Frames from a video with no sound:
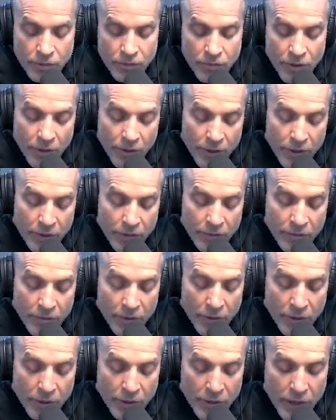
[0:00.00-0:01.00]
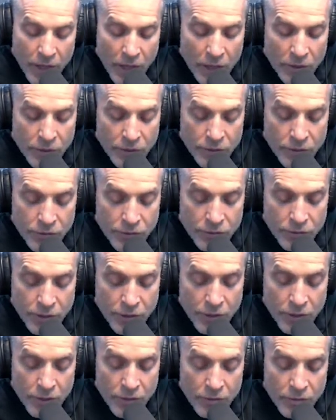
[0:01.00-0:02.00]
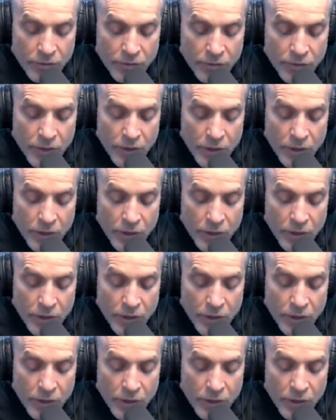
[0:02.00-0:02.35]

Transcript: very, very conscious of